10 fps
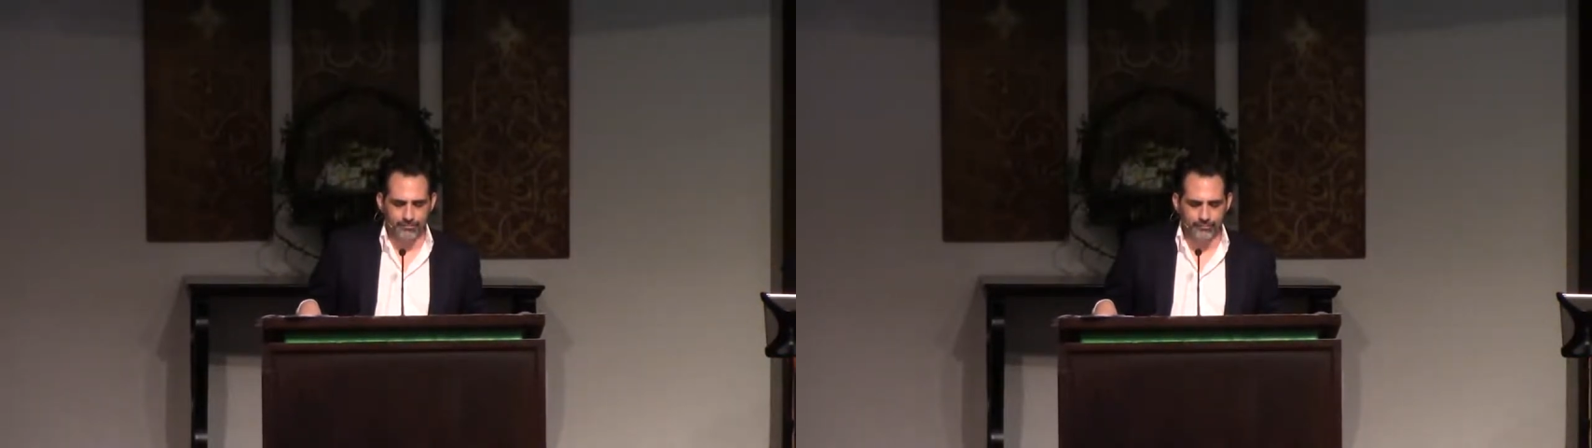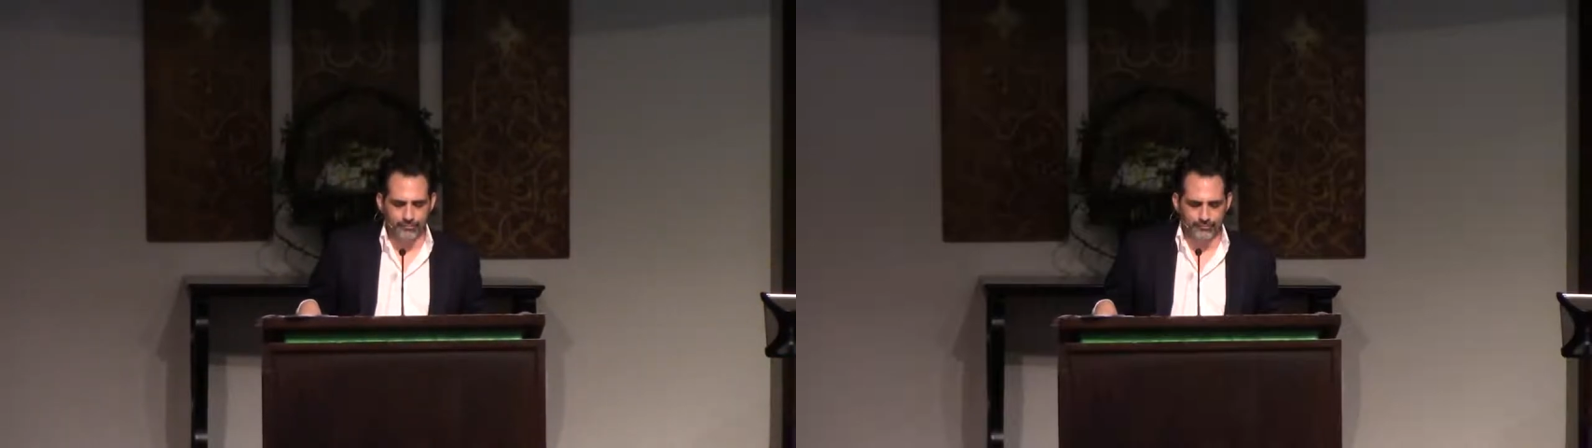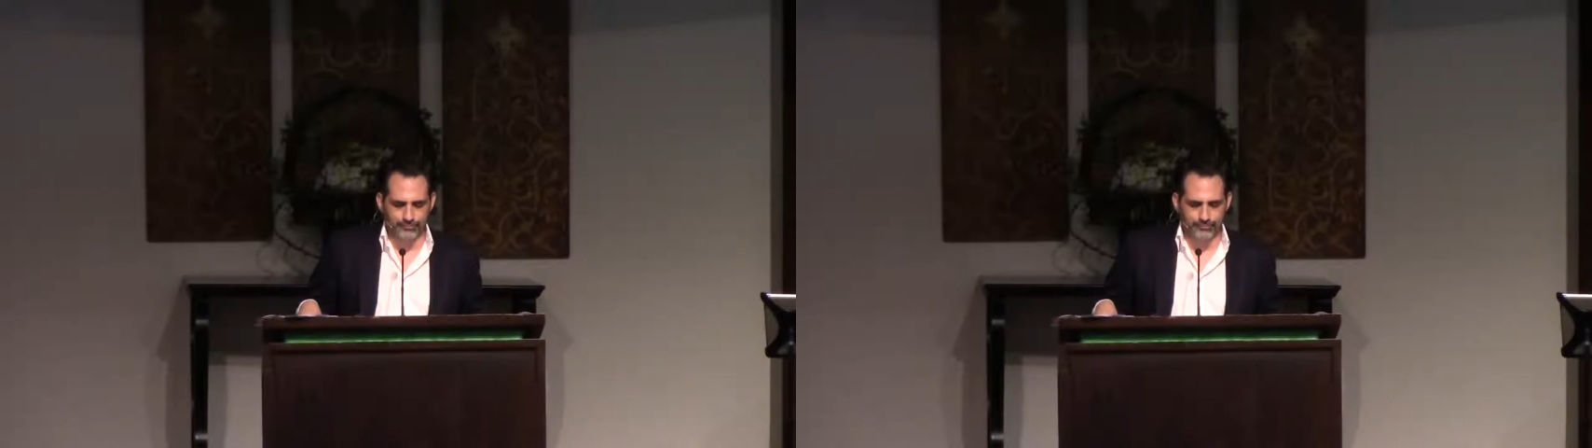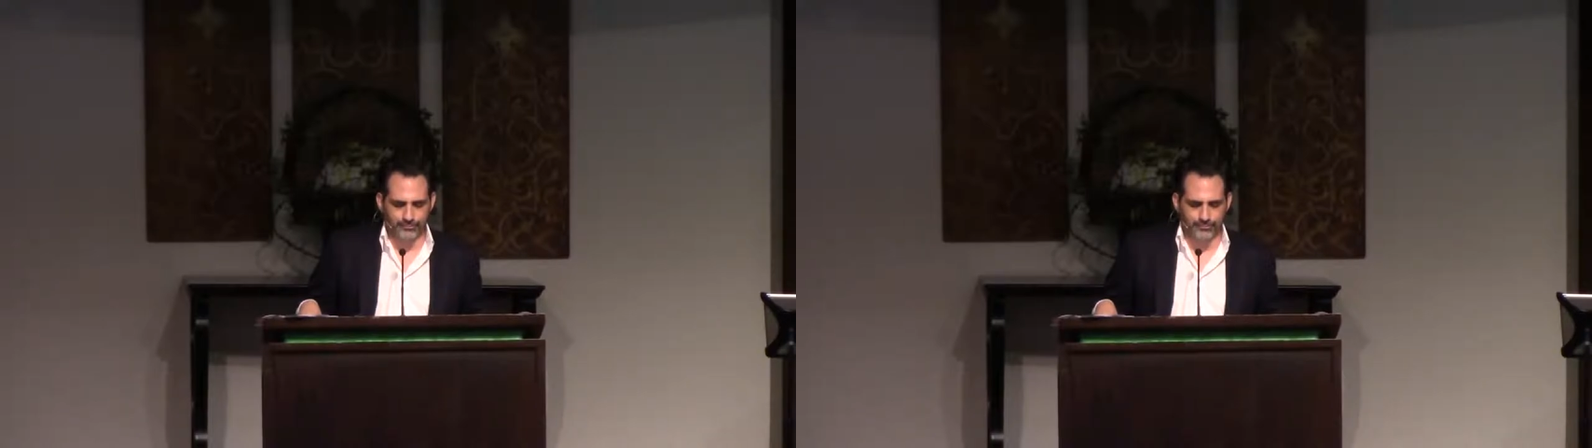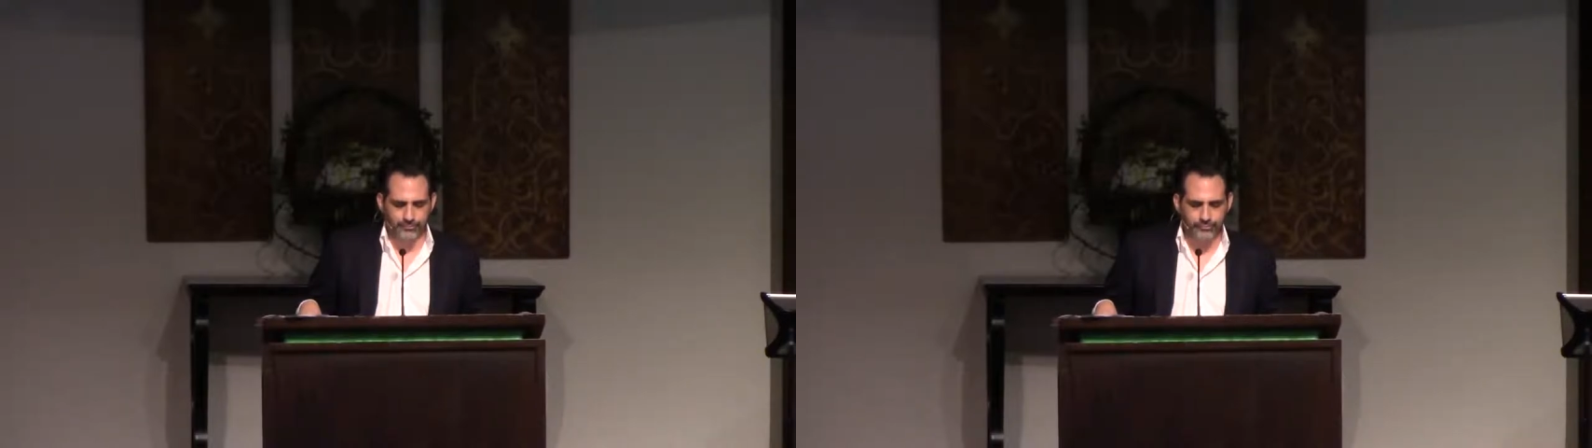
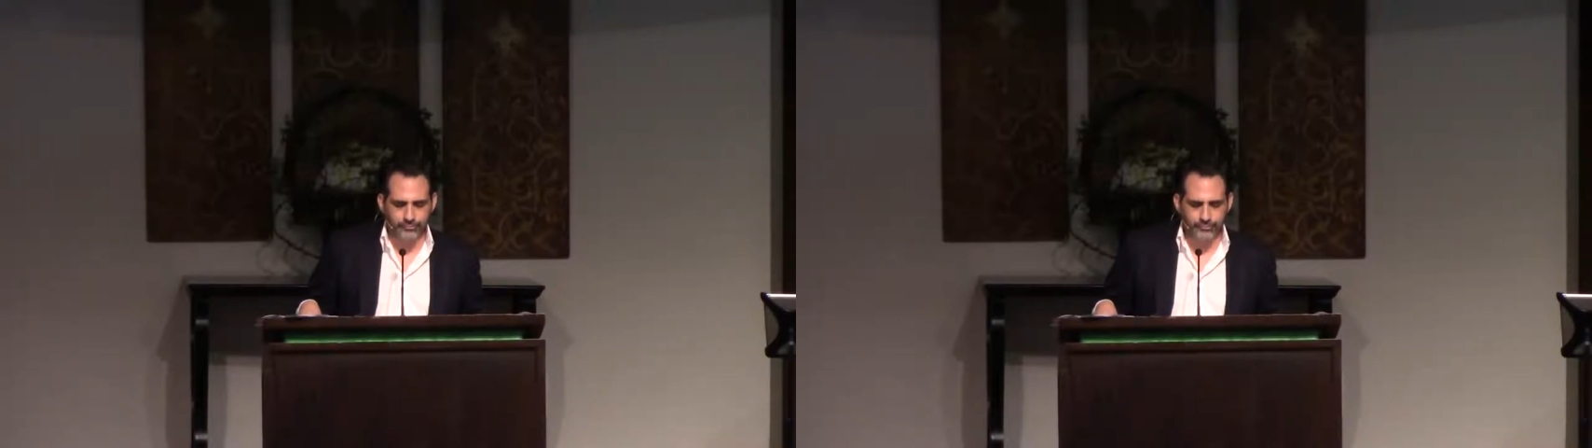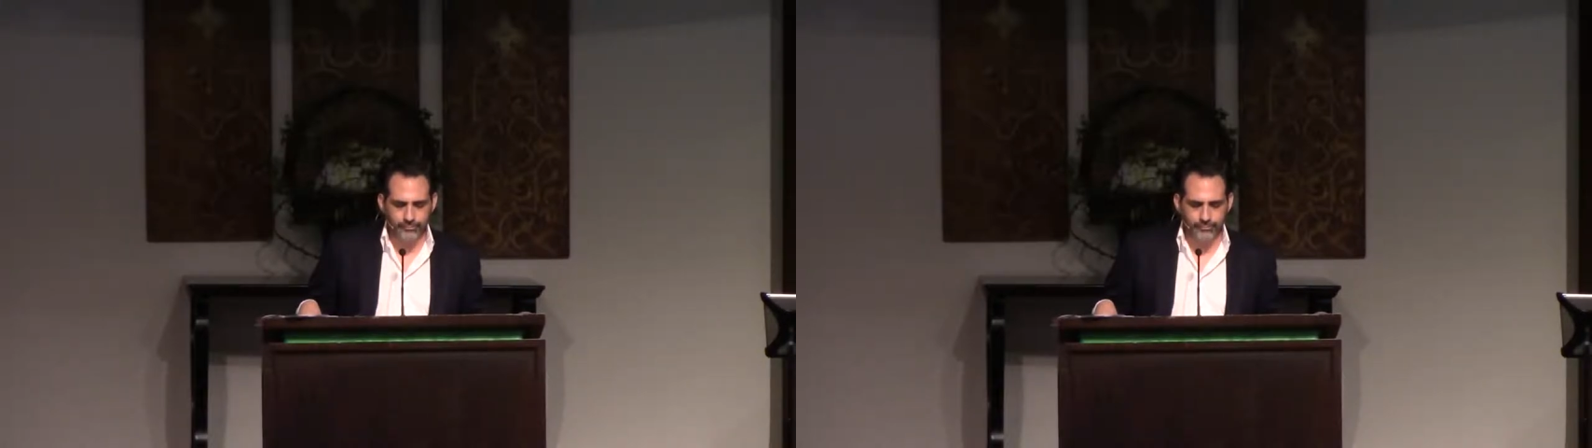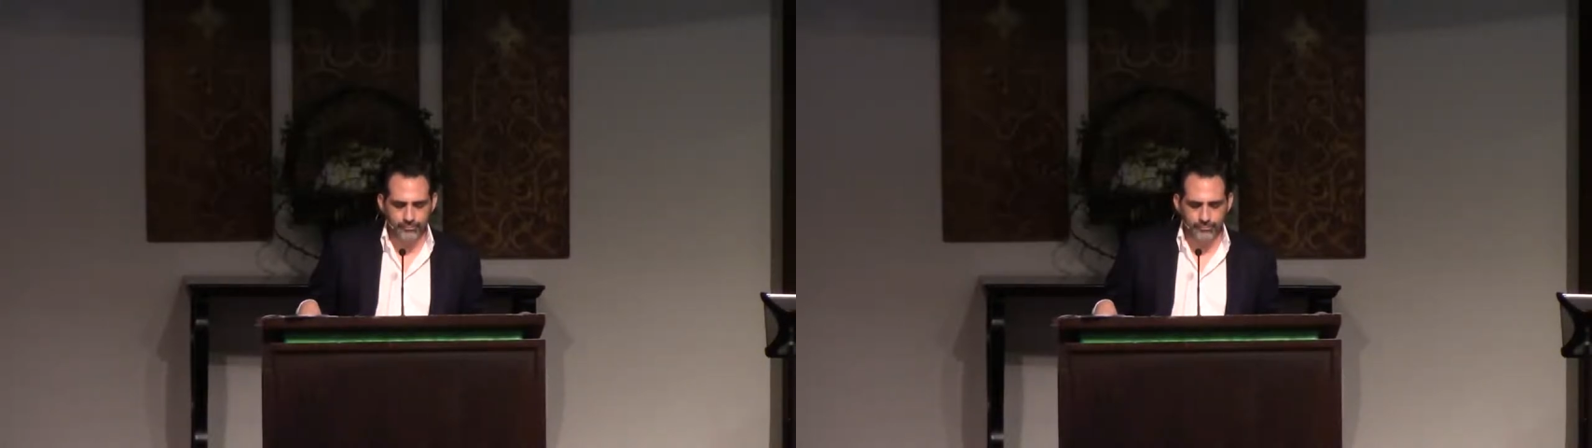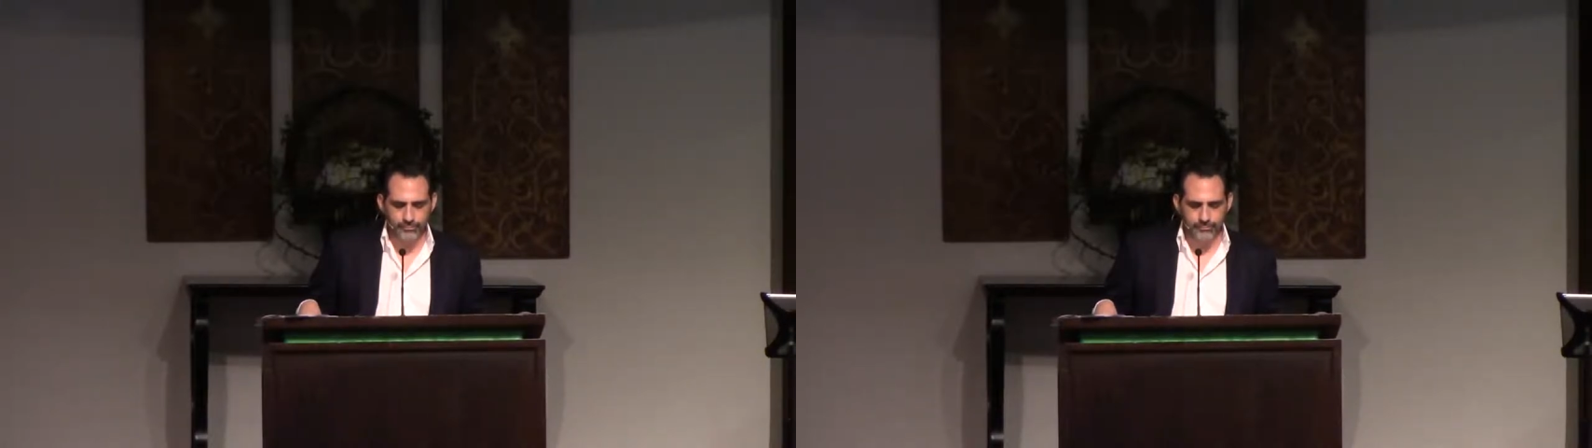[no speech]